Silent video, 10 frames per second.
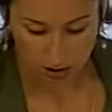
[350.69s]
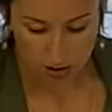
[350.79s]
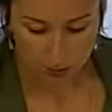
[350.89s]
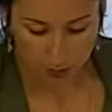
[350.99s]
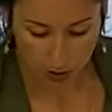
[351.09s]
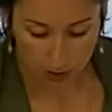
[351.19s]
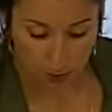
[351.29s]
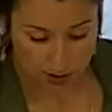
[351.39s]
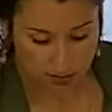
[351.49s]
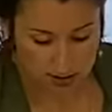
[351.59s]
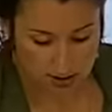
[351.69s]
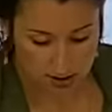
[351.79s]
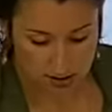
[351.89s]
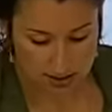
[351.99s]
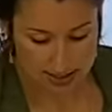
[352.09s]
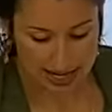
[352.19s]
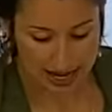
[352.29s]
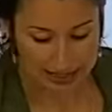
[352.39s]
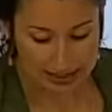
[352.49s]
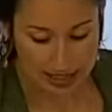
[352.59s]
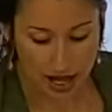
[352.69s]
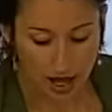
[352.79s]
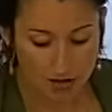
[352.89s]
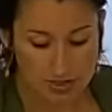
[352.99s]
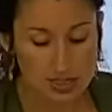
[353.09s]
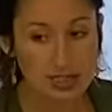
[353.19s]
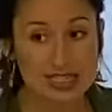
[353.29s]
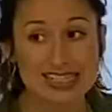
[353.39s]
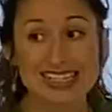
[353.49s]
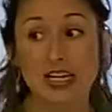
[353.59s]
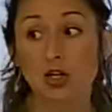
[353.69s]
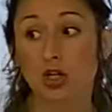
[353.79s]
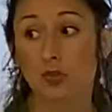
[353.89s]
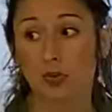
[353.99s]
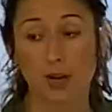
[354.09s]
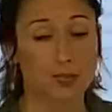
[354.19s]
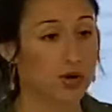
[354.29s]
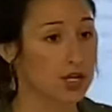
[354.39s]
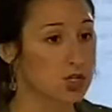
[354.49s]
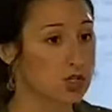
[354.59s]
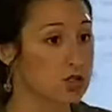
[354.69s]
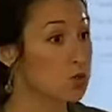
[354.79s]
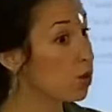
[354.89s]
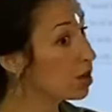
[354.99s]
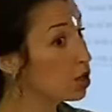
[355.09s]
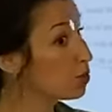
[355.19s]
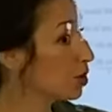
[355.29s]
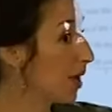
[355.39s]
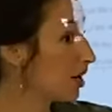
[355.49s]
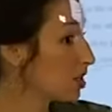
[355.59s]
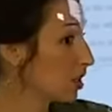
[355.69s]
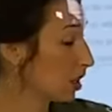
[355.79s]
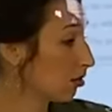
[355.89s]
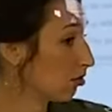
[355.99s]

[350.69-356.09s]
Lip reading: The previous sentence says, I loved dinner preparations. Where do you prepare dinner?